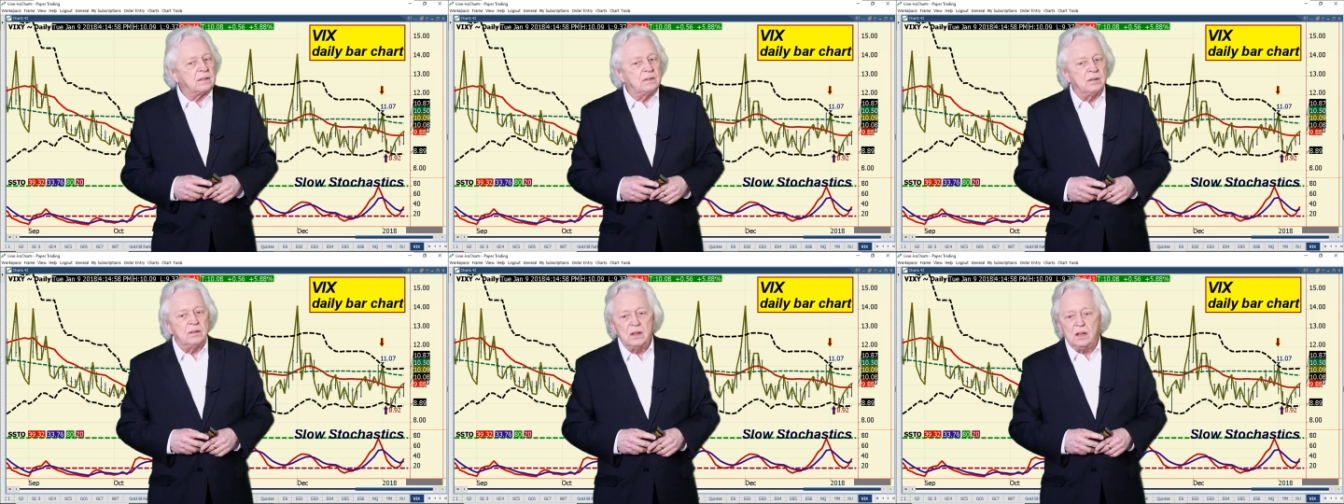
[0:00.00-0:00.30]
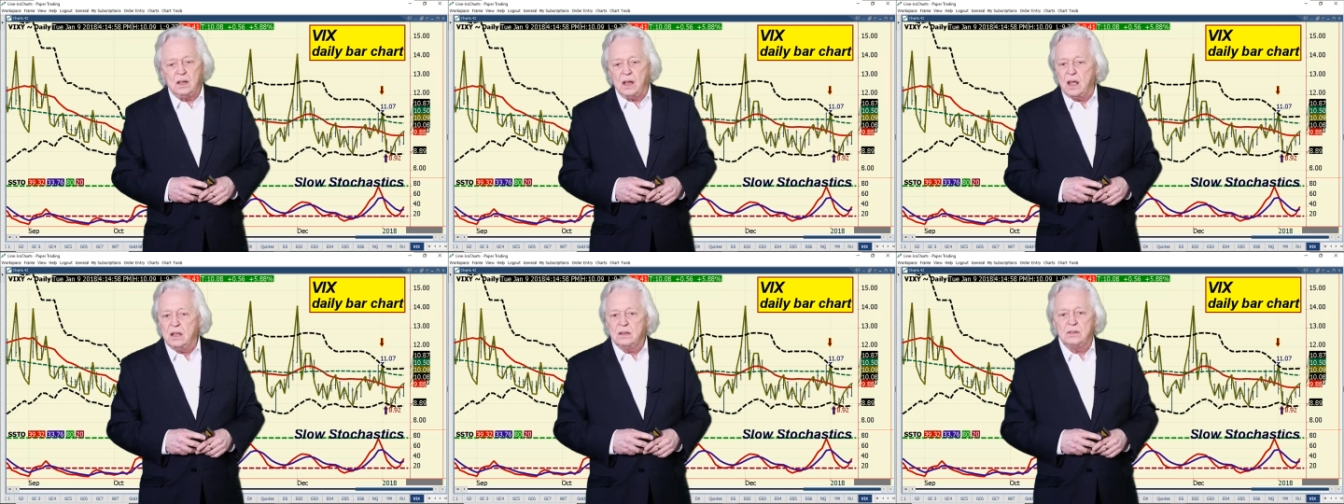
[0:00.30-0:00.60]
to
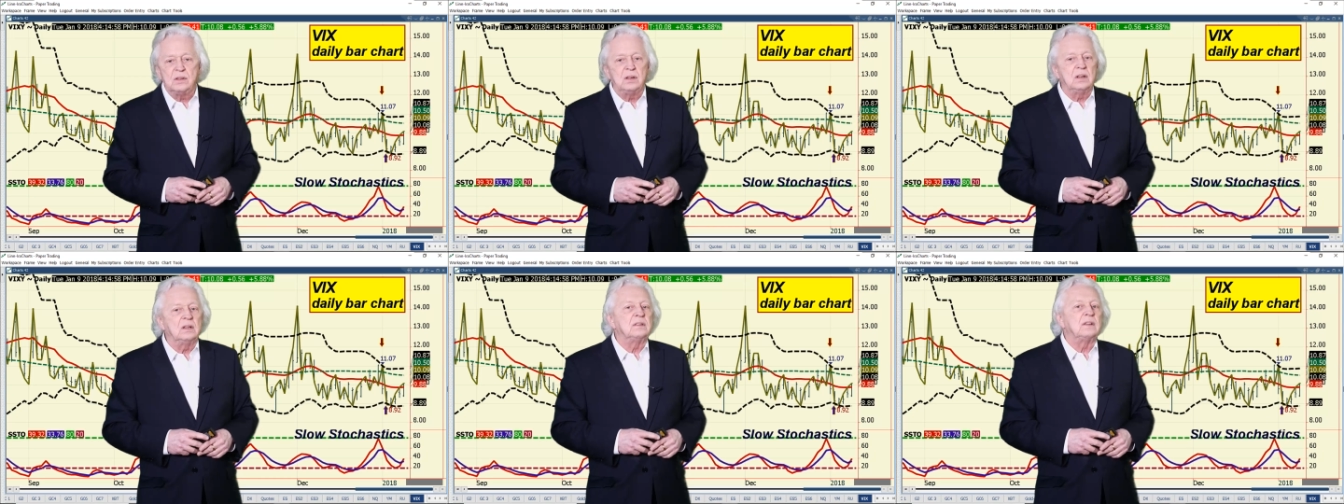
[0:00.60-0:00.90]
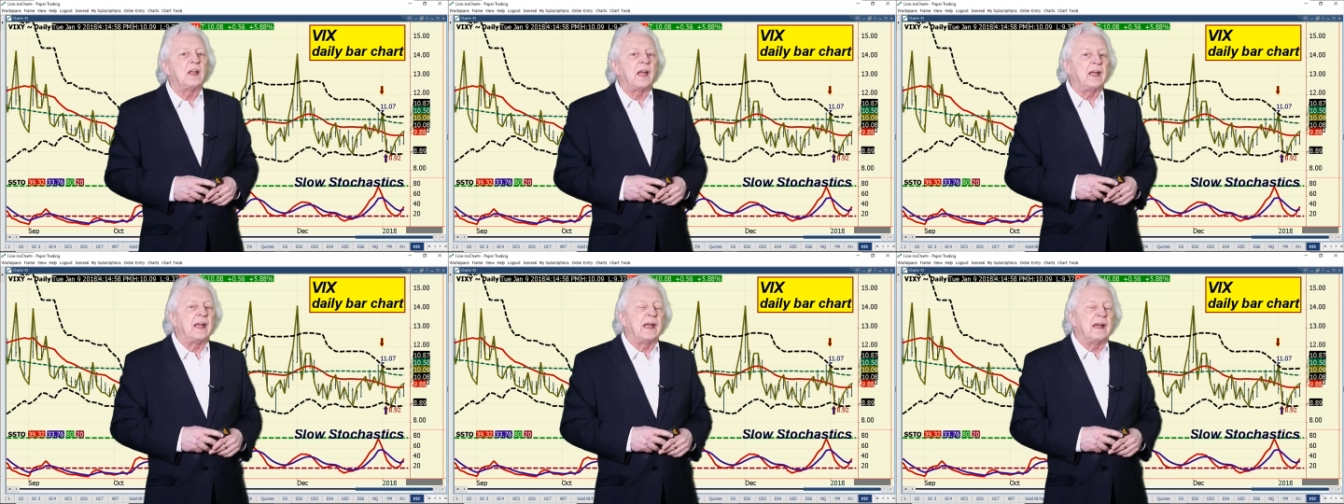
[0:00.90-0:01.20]
the 18
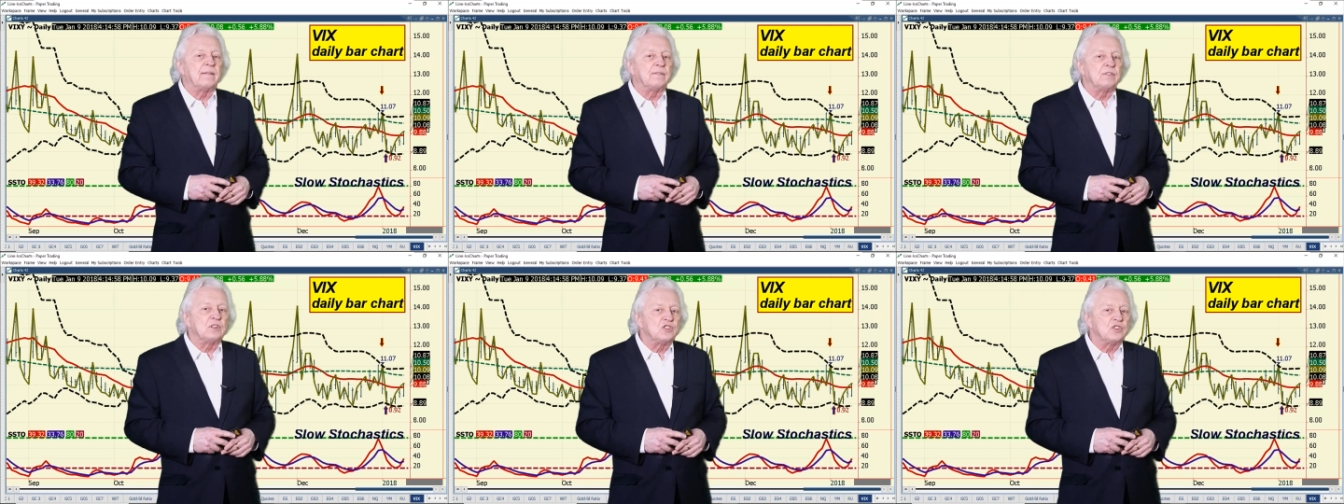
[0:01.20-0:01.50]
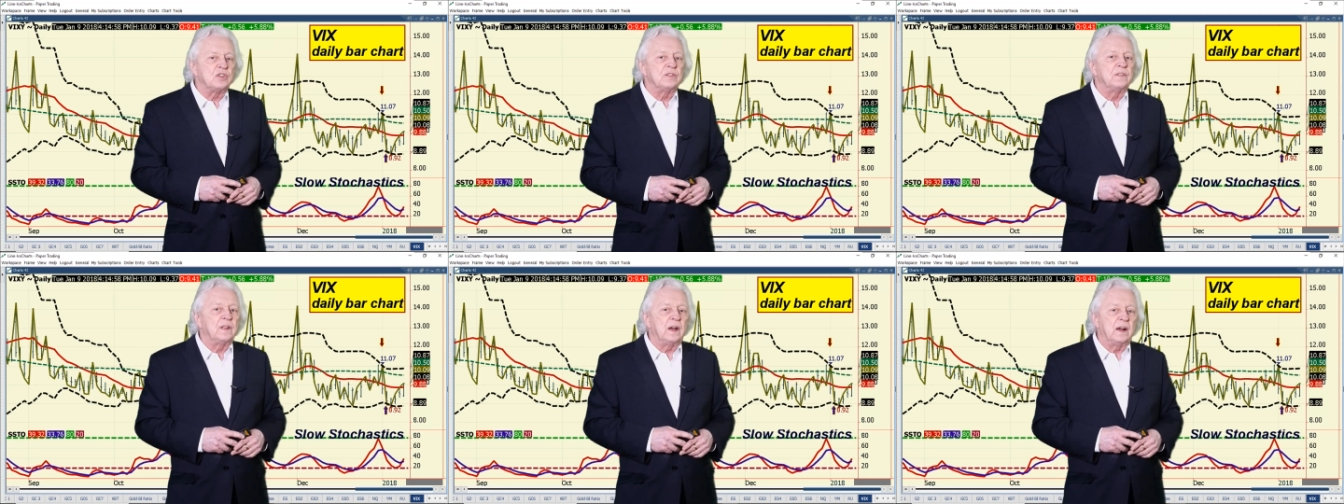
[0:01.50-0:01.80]
day average,
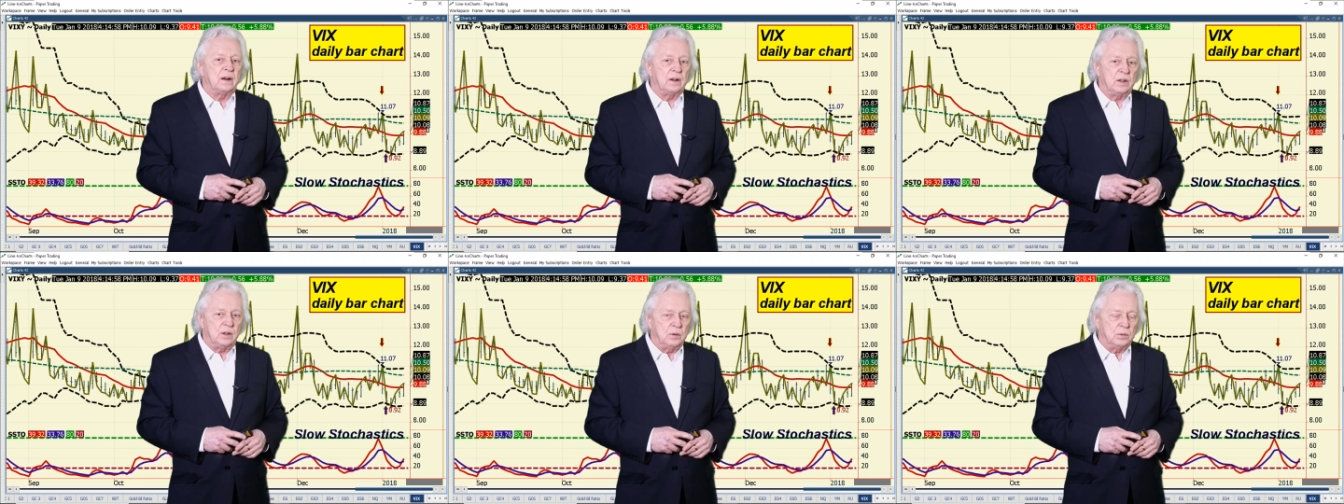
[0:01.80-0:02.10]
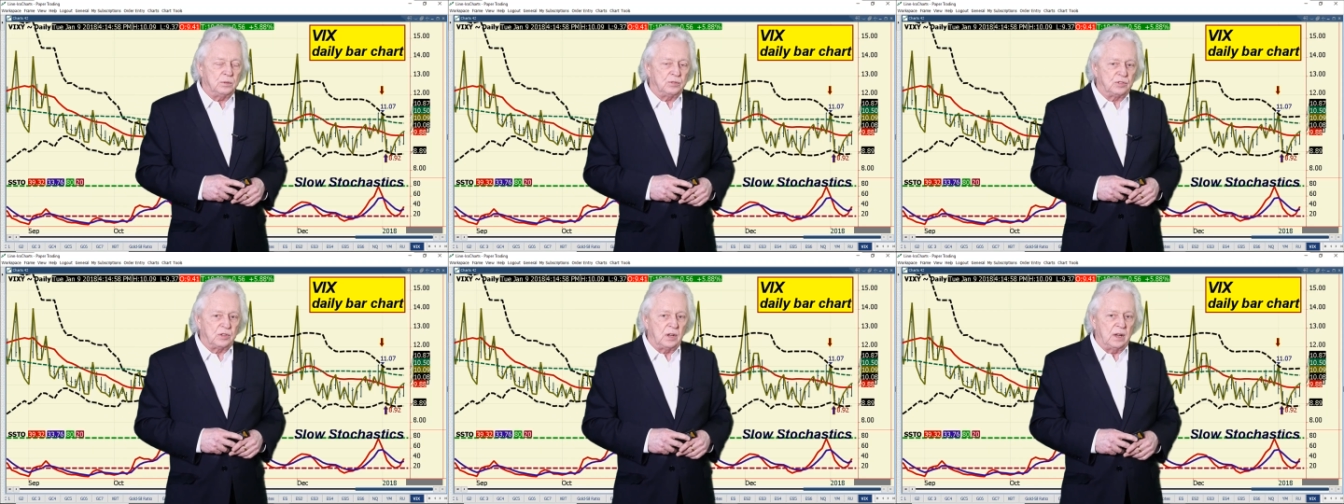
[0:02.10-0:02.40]
and there you
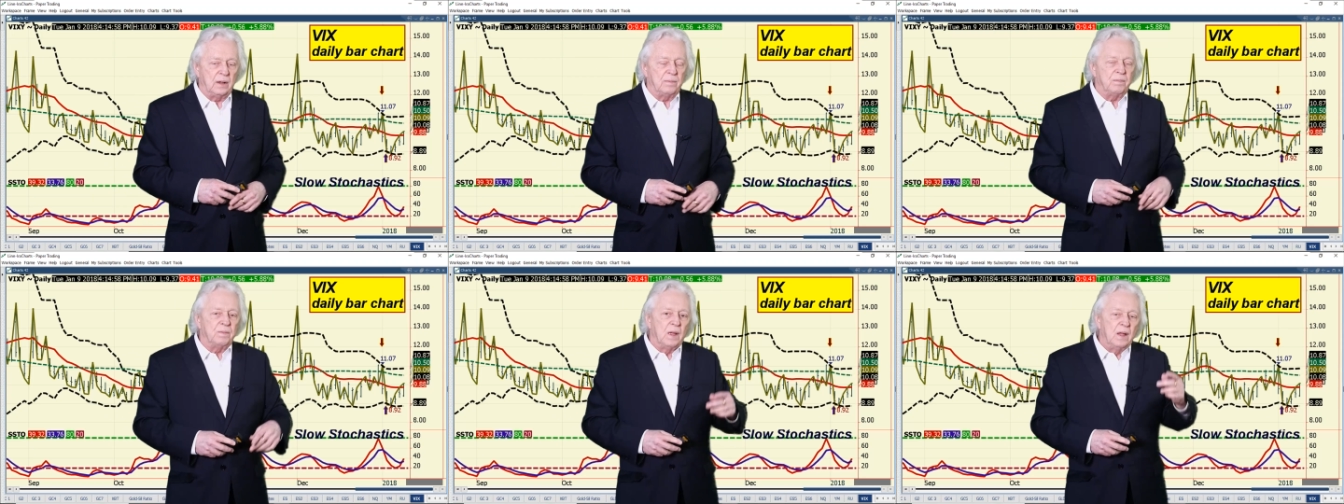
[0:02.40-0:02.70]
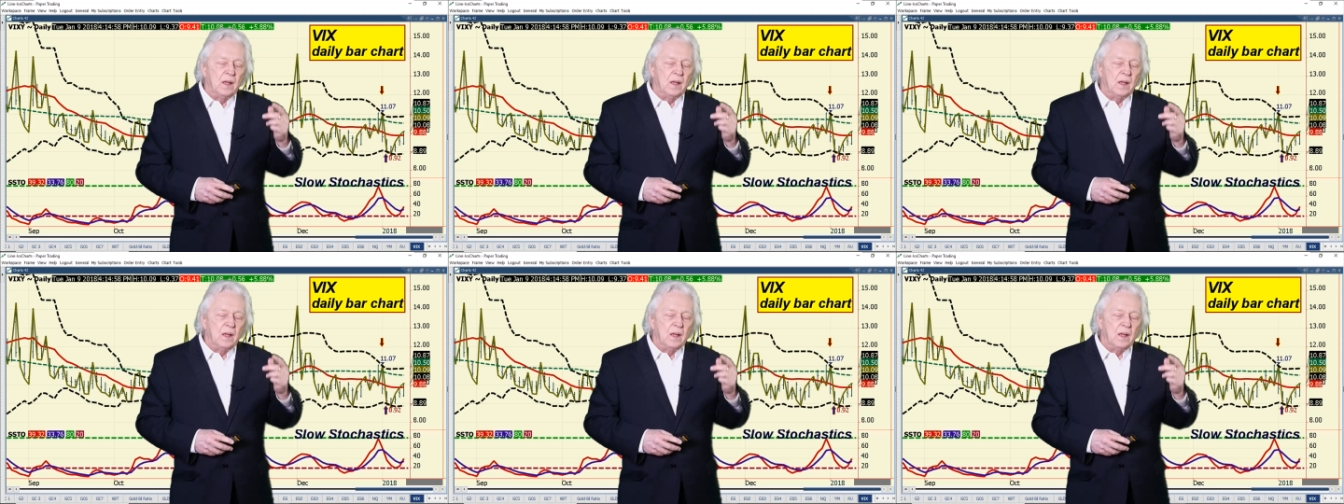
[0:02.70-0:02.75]
sit.